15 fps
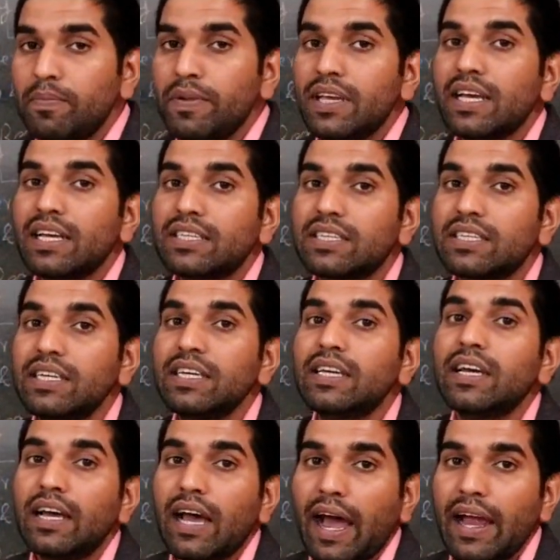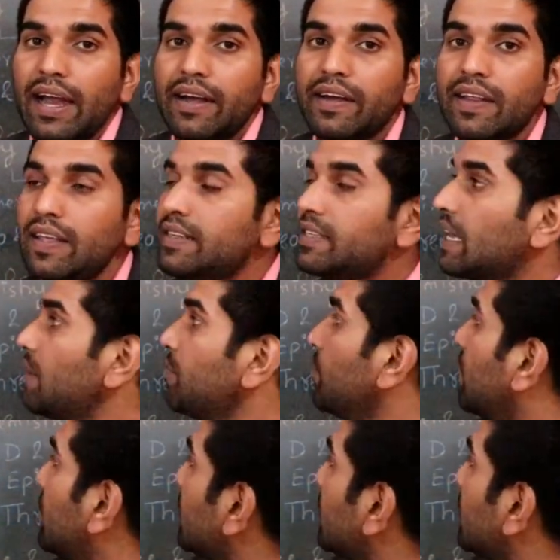BSc, IIT JEM